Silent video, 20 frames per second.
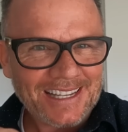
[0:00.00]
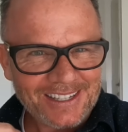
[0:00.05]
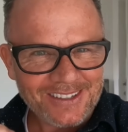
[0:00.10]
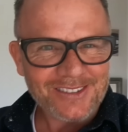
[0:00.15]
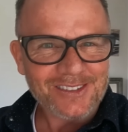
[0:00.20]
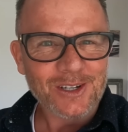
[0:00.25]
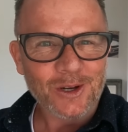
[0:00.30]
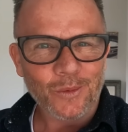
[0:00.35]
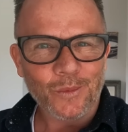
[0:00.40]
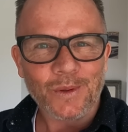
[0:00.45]

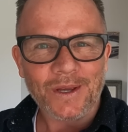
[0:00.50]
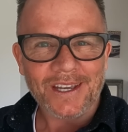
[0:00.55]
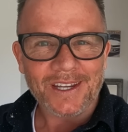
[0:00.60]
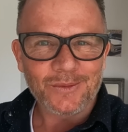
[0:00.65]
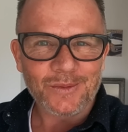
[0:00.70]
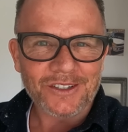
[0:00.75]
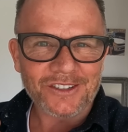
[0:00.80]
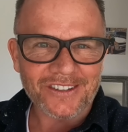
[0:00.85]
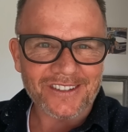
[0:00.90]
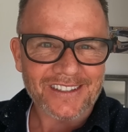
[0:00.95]
Isn't it
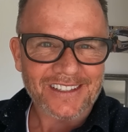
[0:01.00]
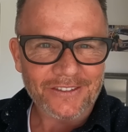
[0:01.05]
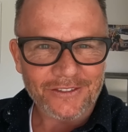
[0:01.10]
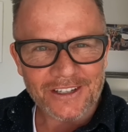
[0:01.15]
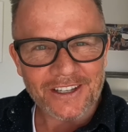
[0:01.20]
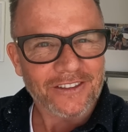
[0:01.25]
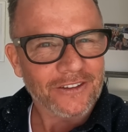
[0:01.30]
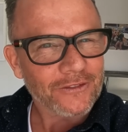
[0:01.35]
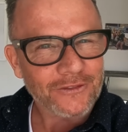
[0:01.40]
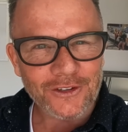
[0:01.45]
weird? We're just
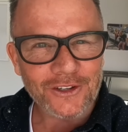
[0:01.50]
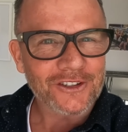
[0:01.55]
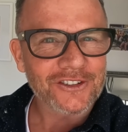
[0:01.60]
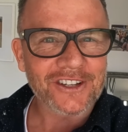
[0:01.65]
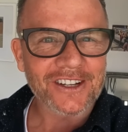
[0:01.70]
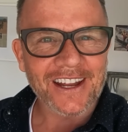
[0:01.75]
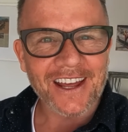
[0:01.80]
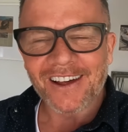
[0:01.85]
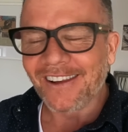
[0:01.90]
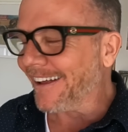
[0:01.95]
living in the
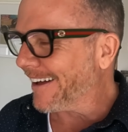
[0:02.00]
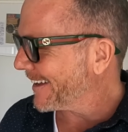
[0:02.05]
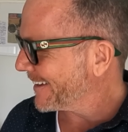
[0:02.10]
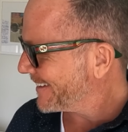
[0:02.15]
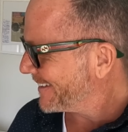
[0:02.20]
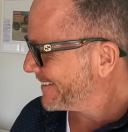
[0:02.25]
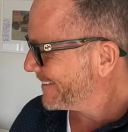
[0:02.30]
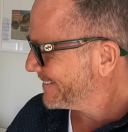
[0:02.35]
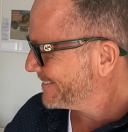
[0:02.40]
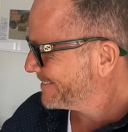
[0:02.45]
future now.
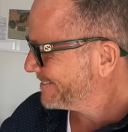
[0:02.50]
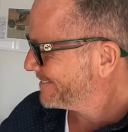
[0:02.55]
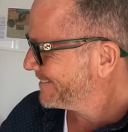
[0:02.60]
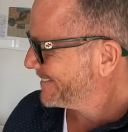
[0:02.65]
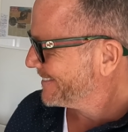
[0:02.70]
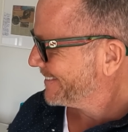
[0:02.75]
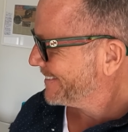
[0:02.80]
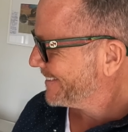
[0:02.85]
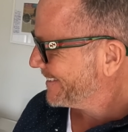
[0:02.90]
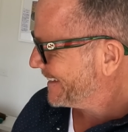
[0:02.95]
Like
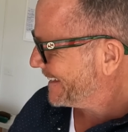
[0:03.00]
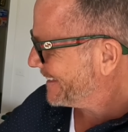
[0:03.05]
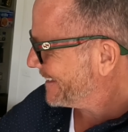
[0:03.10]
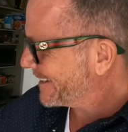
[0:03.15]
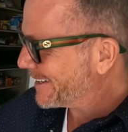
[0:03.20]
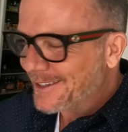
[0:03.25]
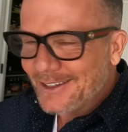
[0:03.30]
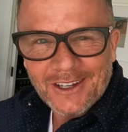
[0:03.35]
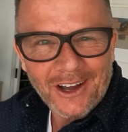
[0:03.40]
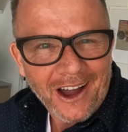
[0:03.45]

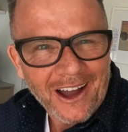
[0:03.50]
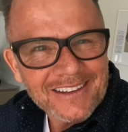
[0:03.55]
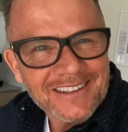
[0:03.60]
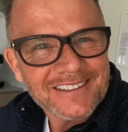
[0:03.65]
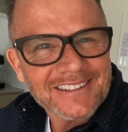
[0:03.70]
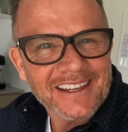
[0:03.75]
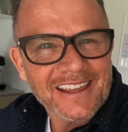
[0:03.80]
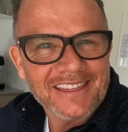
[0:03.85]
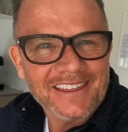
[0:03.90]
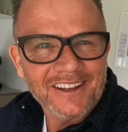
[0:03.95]

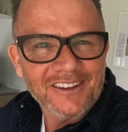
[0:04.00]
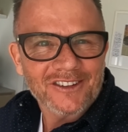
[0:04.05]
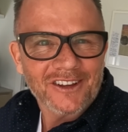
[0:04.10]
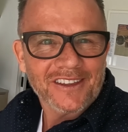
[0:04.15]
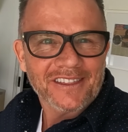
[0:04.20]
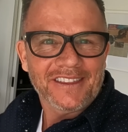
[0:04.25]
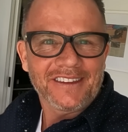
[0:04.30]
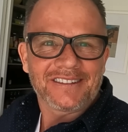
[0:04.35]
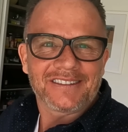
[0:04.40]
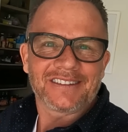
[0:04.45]
I'd see things
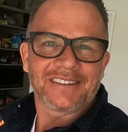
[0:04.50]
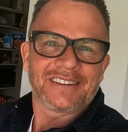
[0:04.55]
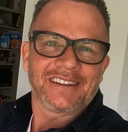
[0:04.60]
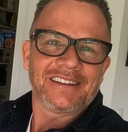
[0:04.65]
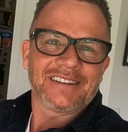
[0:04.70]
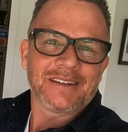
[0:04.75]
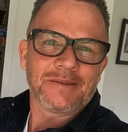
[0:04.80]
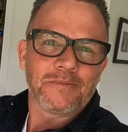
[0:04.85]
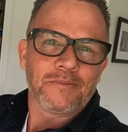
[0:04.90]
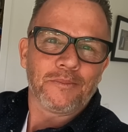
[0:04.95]
like this
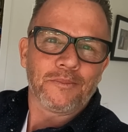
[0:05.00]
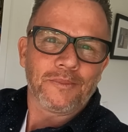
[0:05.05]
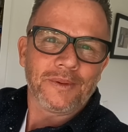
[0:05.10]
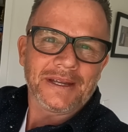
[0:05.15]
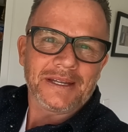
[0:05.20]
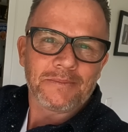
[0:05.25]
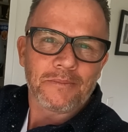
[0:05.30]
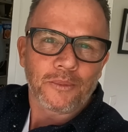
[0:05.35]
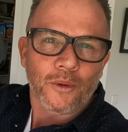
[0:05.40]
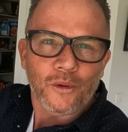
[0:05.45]

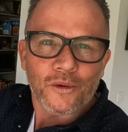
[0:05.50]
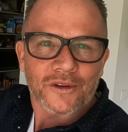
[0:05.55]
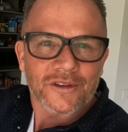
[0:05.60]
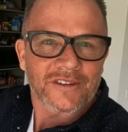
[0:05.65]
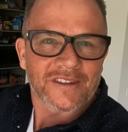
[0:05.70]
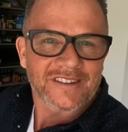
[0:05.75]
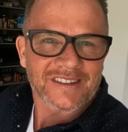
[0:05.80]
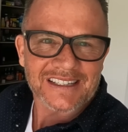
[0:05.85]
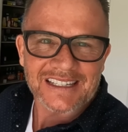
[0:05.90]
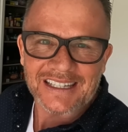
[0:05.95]
in
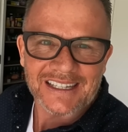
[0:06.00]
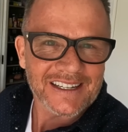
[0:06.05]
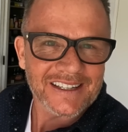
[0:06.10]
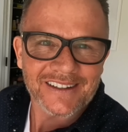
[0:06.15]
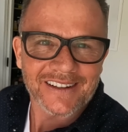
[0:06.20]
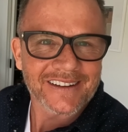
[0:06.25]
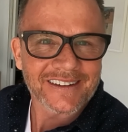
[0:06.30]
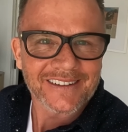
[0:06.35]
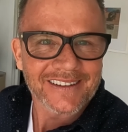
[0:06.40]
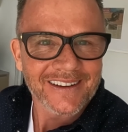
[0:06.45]
books as a
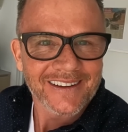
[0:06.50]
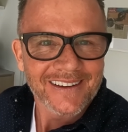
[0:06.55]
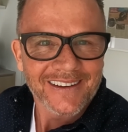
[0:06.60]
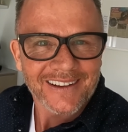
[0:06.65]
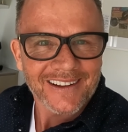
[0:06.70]
kid, and